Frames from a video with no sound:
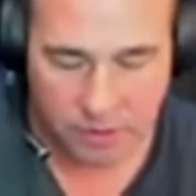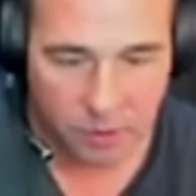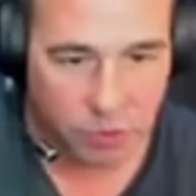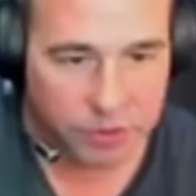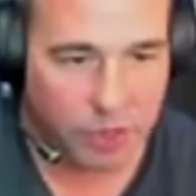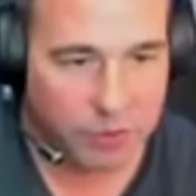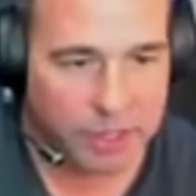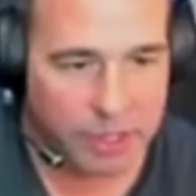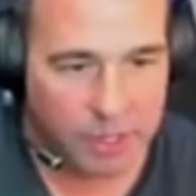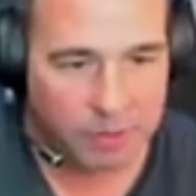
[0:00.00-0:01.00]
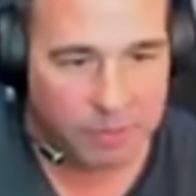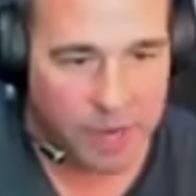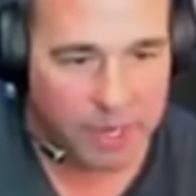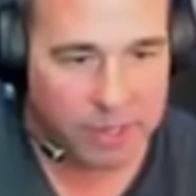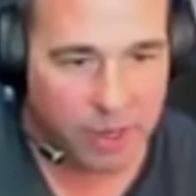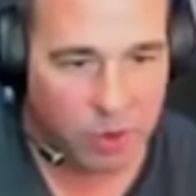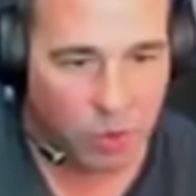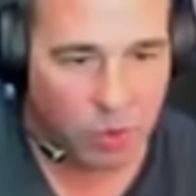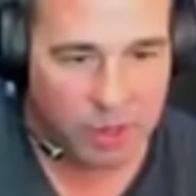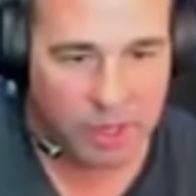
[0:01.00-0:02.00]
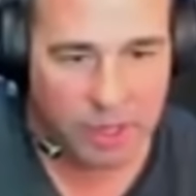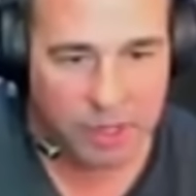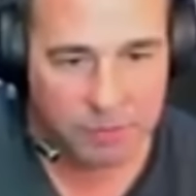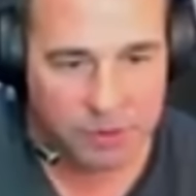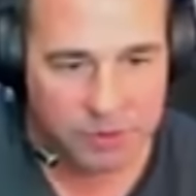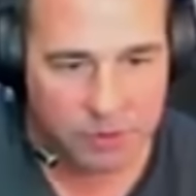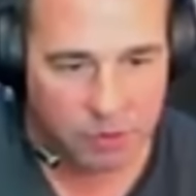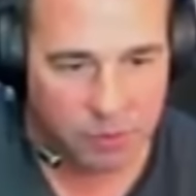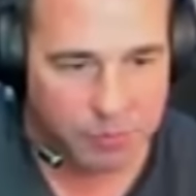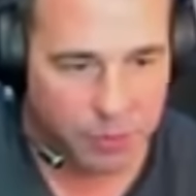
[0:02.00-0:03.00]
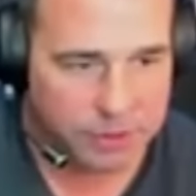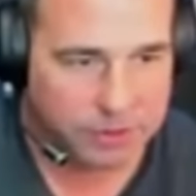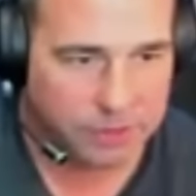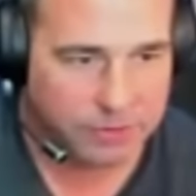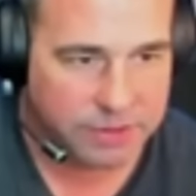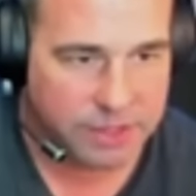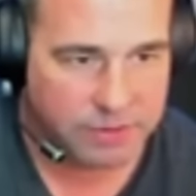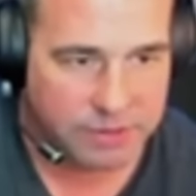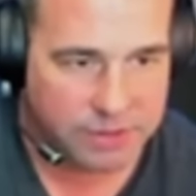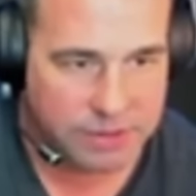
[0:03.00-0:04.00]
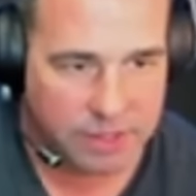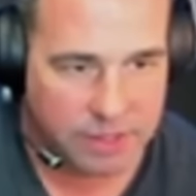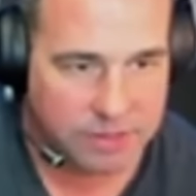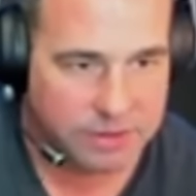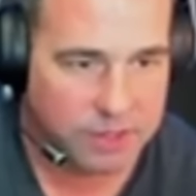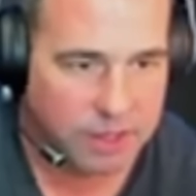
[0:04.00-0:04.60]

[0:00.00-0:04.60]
We're going Mach 0.77, it says.